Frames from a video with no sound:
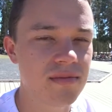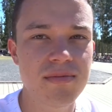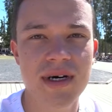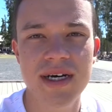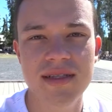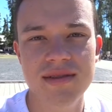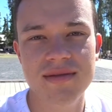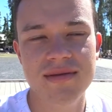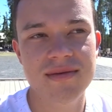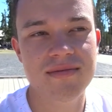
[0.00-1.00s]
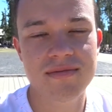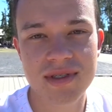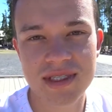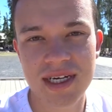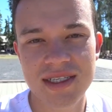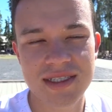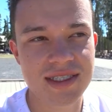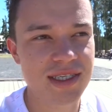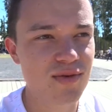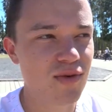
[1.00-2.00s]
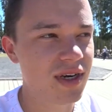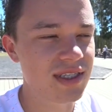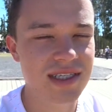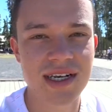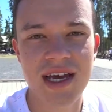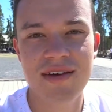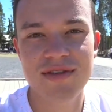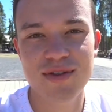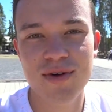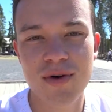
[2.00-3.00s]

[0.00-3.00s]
but excited to see what it's gonna have in store.